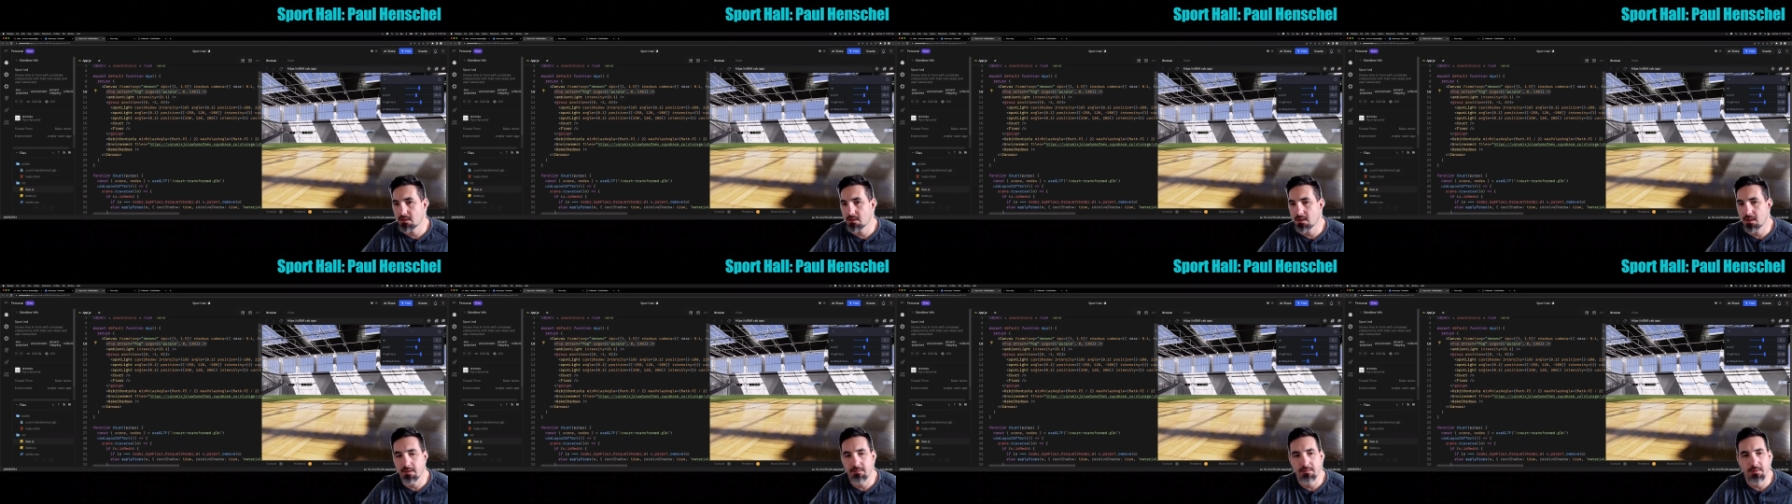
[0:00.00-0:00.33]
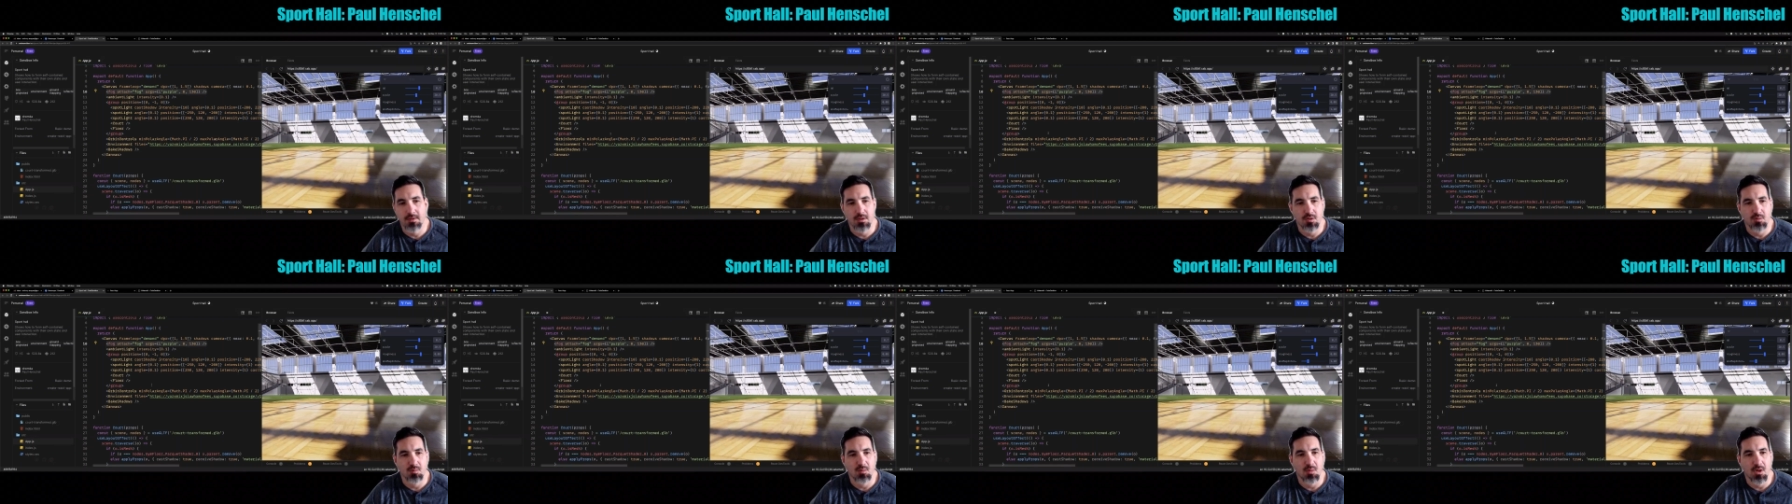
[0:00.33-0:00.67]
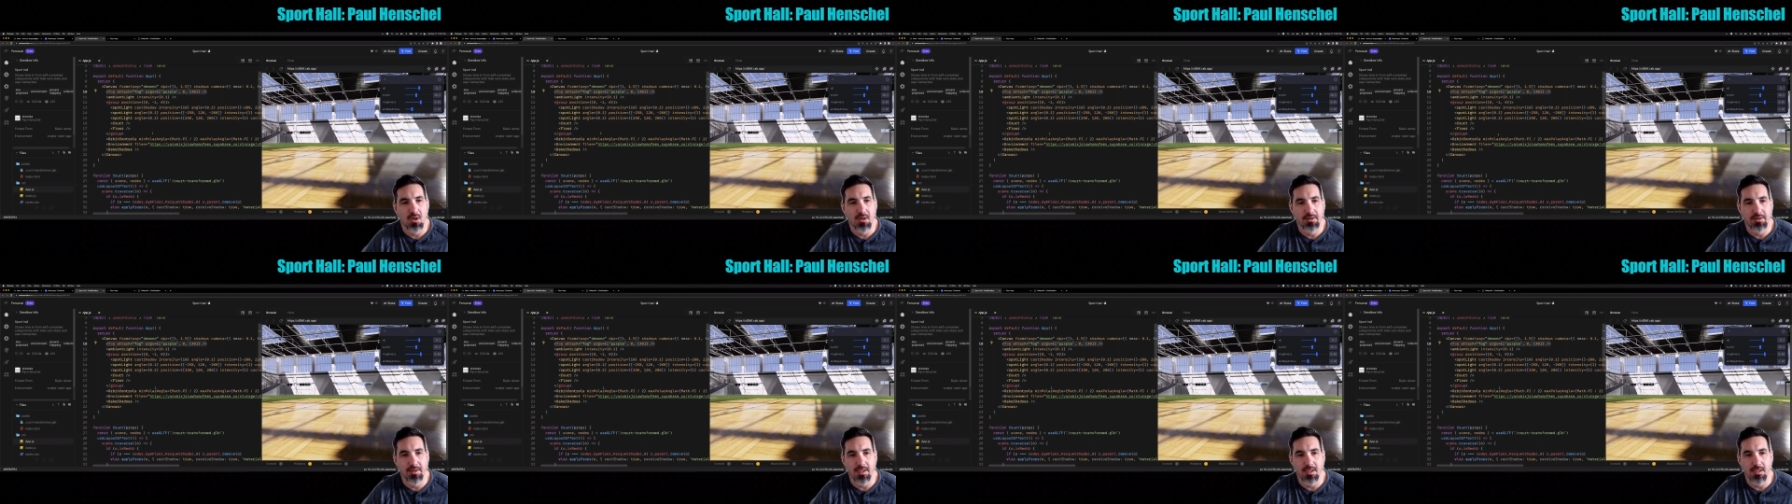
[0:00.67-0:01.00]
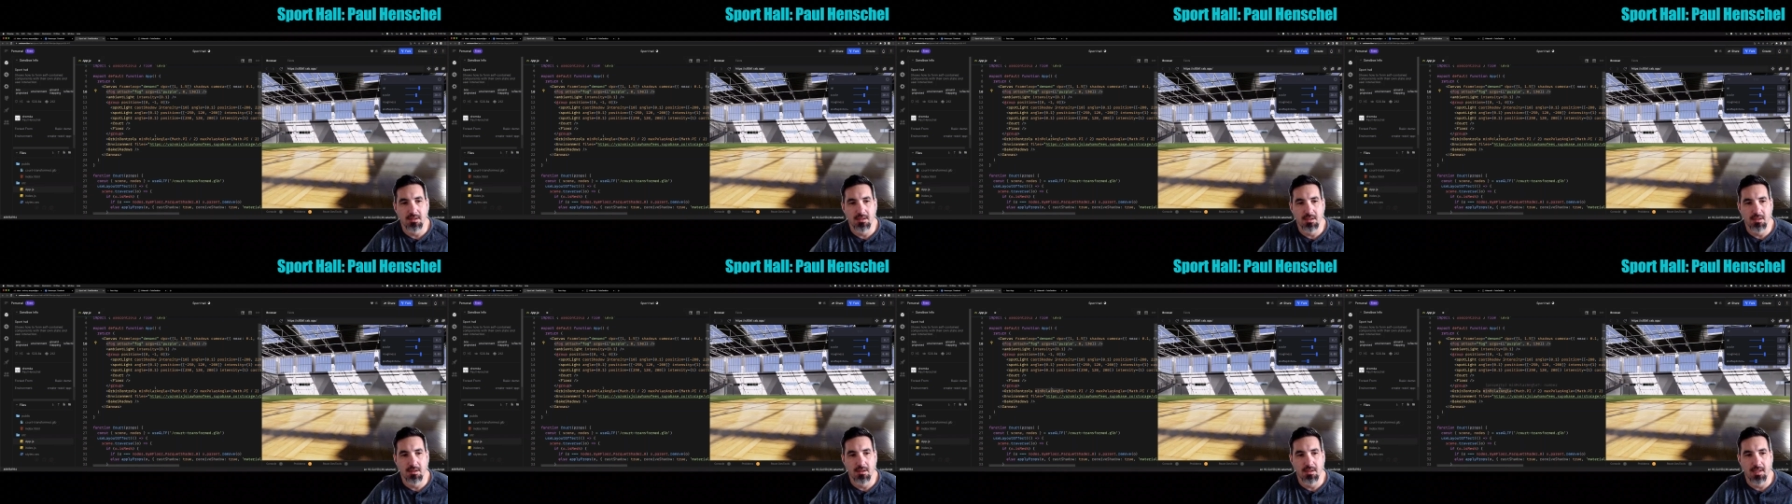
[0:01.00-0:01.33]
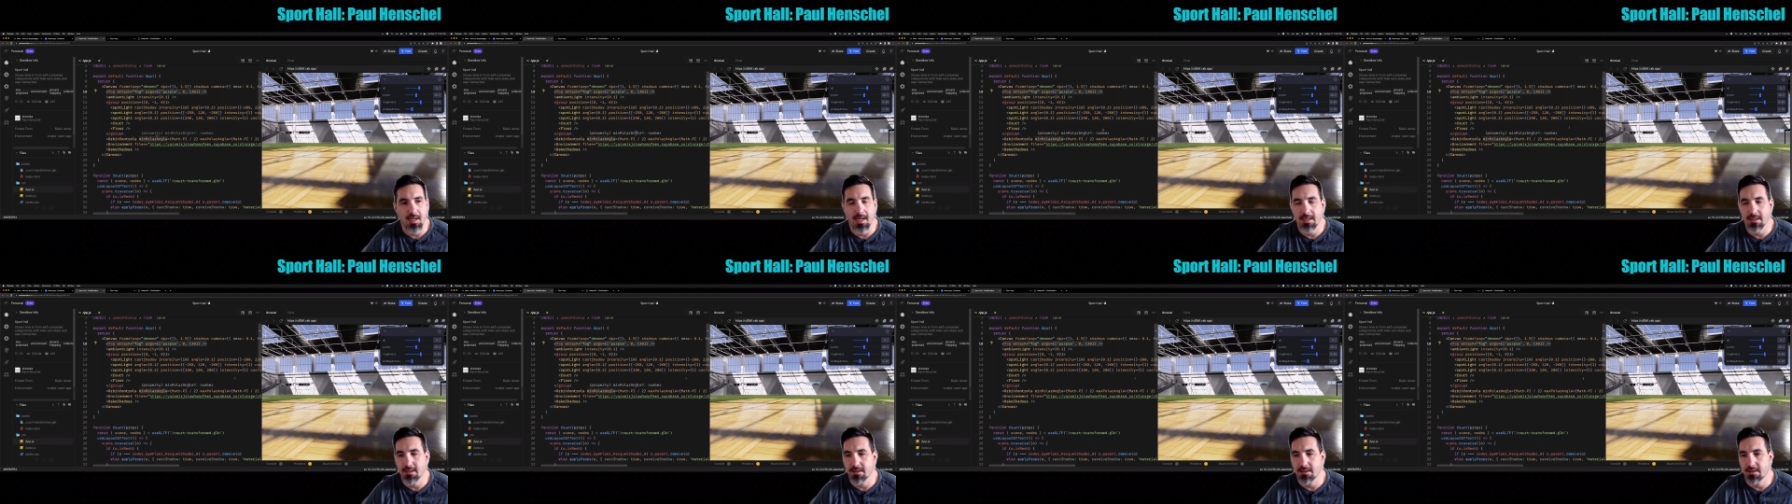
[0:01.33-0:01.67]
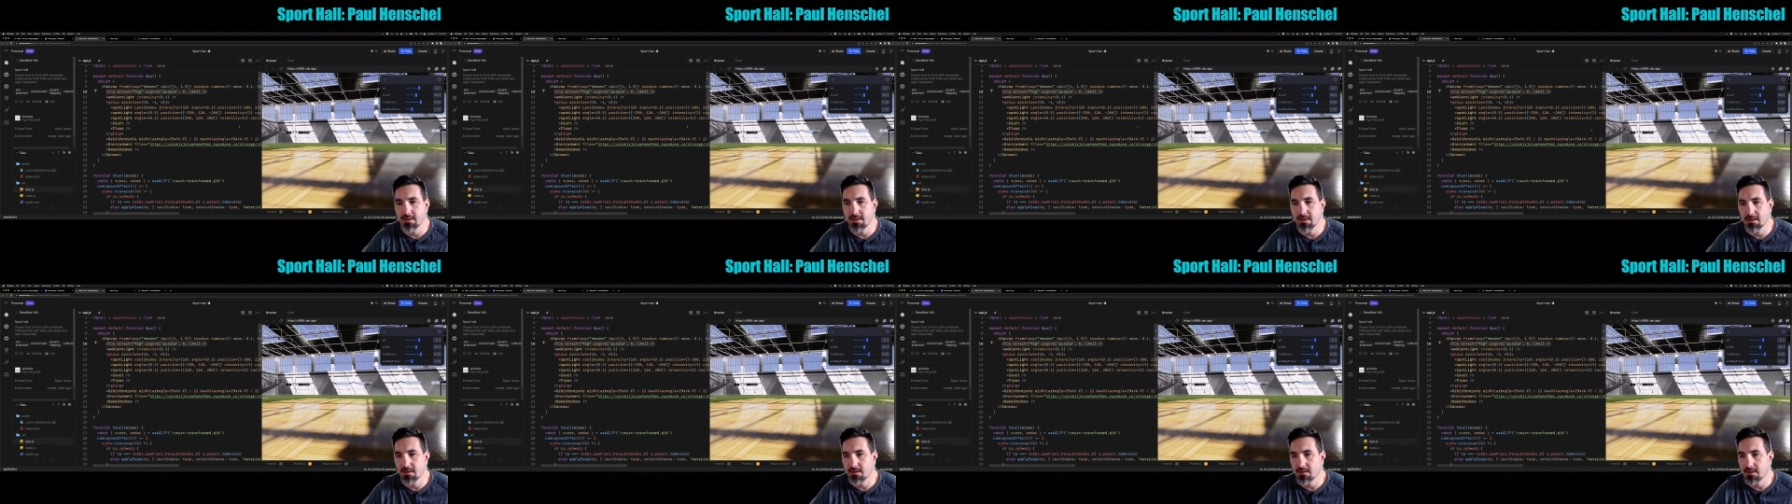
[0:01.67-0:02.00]
of the small things that are added
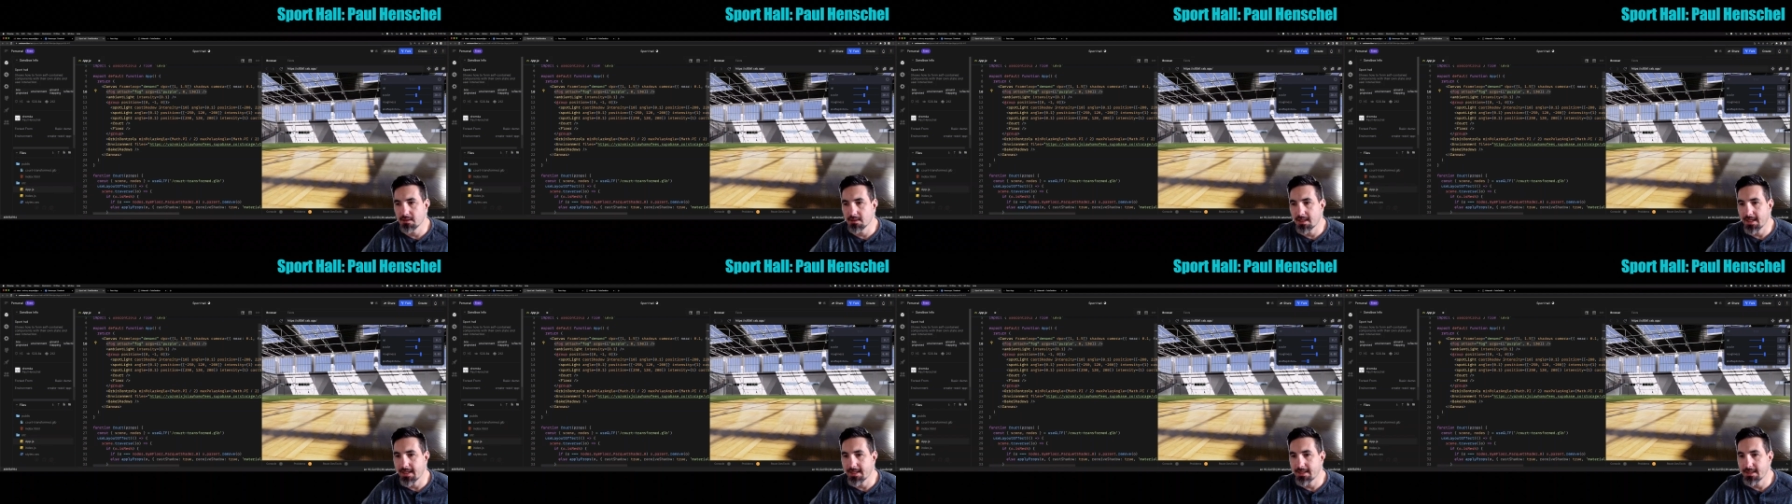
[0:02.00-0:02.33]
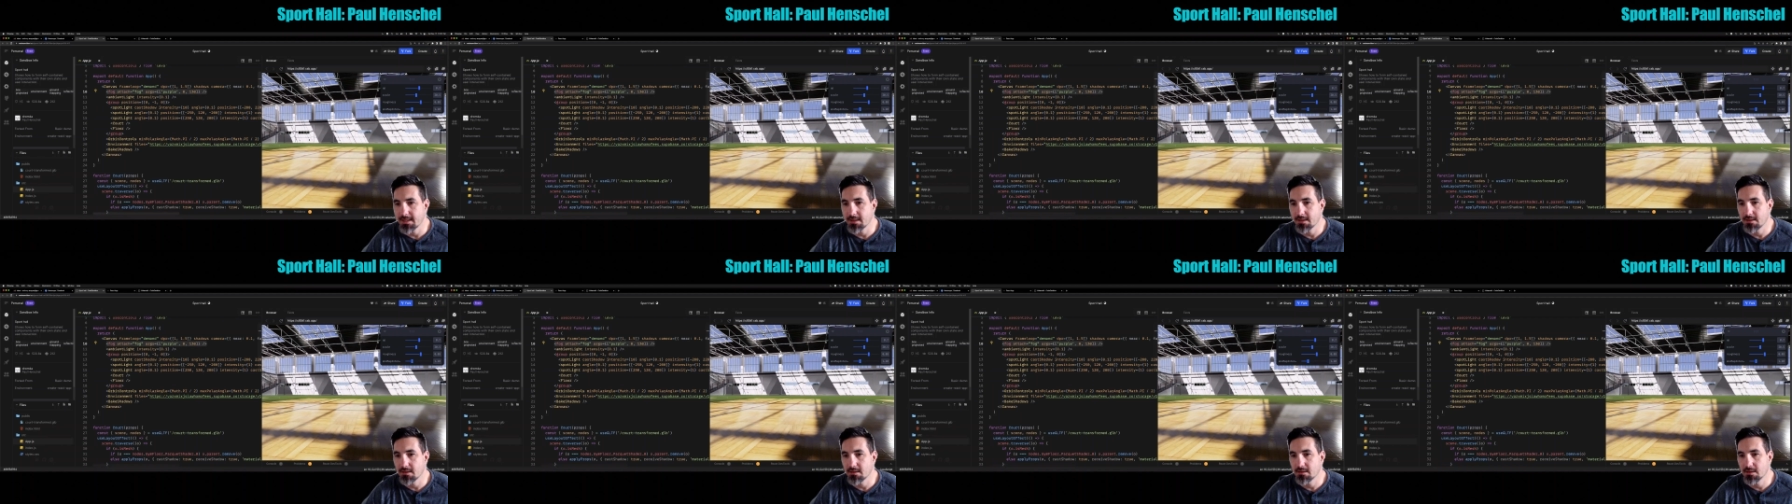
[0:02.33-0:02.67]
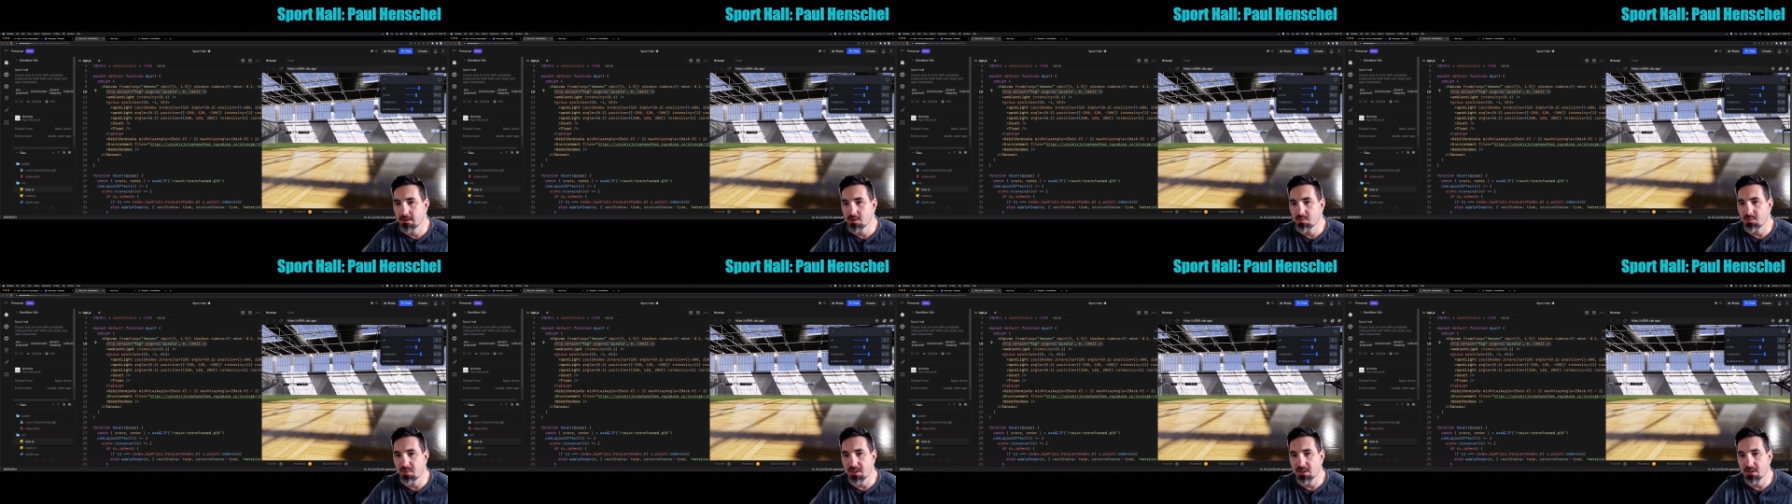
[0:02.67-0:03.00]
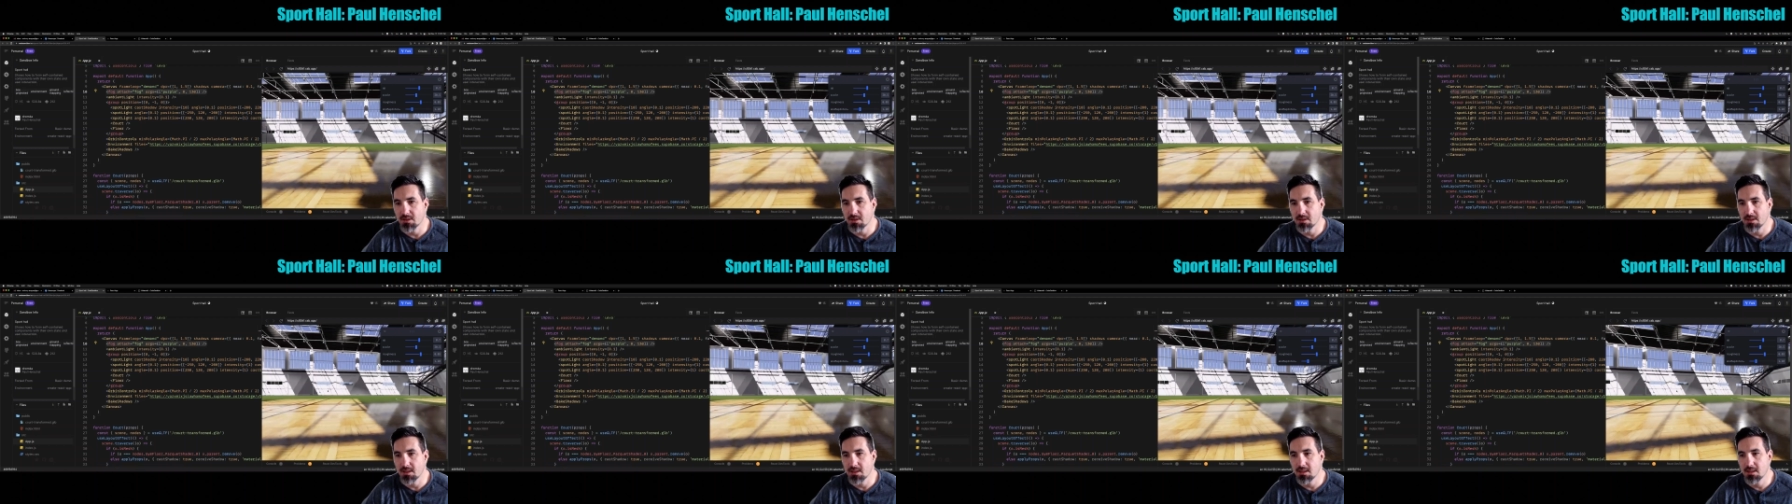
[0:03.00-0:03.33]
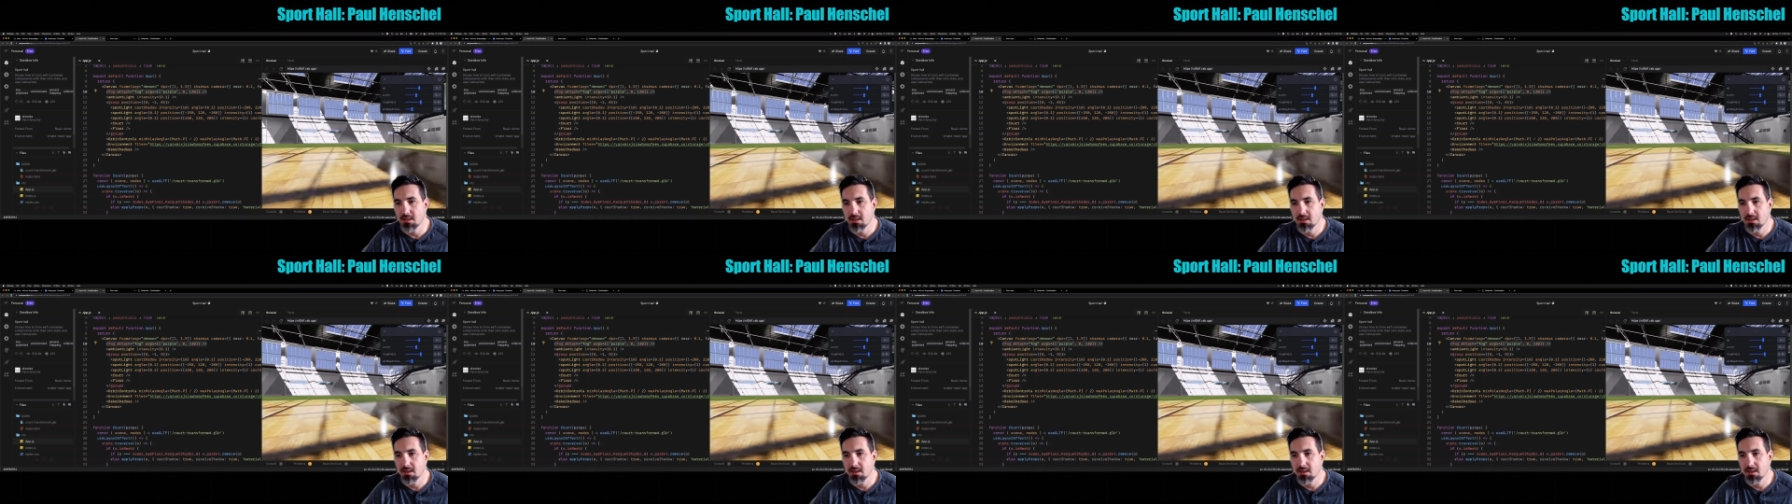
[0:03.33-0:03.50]
here, the lighting especially,